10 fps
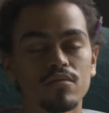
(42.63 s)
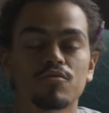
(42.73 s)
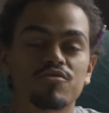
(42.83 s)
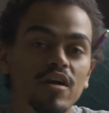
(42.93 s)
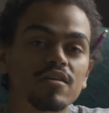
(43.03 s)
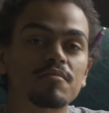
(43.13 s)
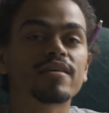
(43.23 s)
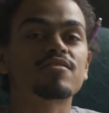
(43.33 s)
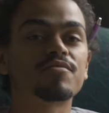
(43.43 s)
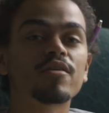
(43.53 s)
So shotgun
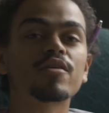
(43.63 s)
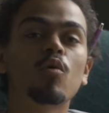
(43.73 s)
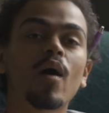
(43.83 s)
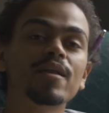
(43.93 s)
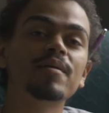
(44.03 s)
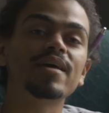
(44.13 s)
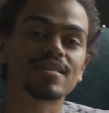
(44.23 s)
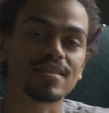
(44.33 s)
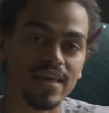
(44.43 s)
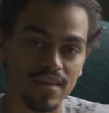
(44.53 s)
mics vary quite a bit
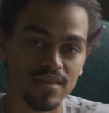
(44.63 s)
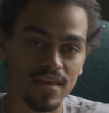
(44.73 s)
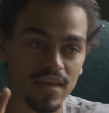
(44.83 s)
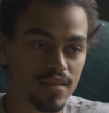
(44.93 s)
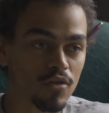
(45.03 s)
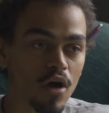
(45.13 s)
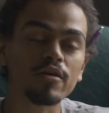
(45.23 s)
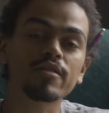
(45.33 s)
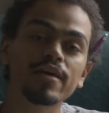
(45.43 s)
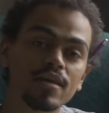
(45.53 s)
in length, and the
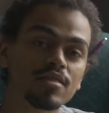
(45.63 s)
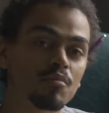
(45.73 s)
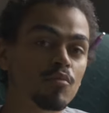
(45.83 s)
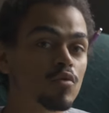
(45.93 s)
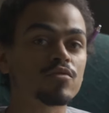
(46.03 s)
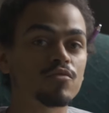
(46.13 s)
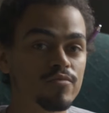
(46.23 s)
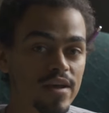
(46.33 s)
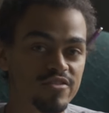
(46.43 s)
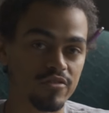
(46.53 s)
longer they get, the more
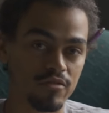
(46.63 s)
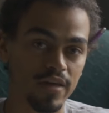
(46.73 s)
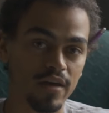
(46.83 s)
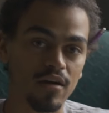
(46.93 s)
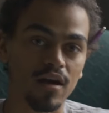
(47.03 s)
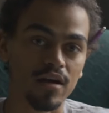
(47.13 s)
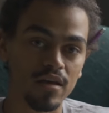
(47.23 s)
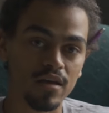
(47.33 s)
directional they are.